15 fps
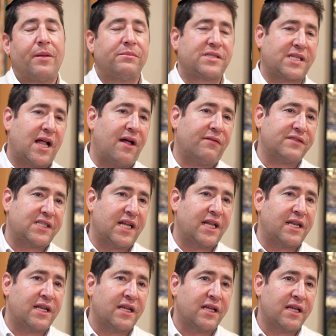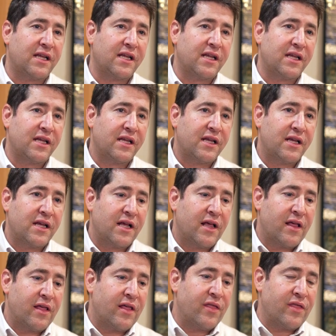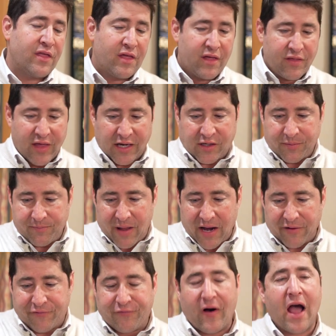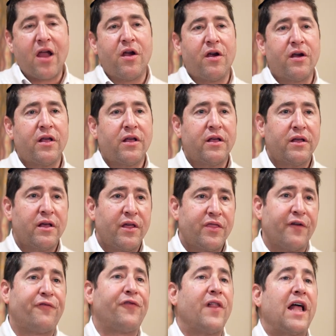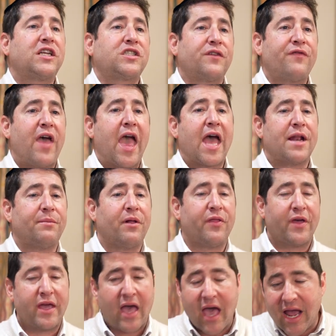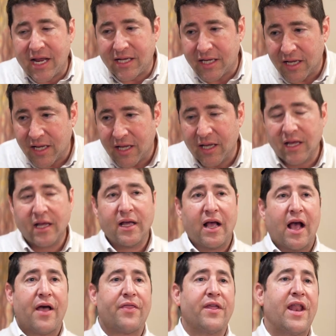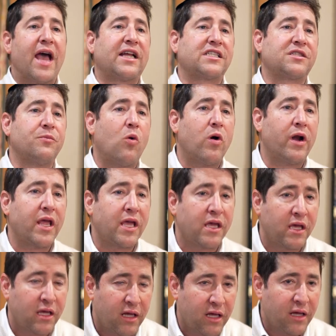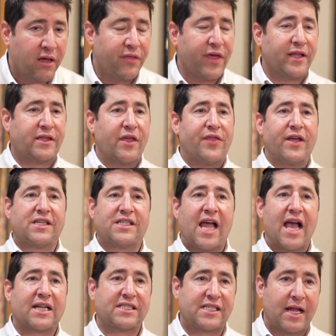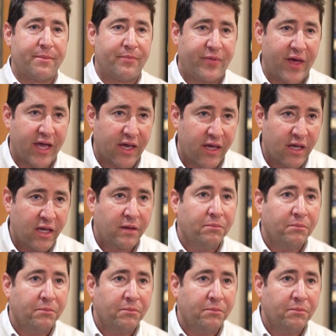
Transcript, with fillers: themselves in. They made a fire, the flesh of the animal they ate, and the next morning they did the exact same thing.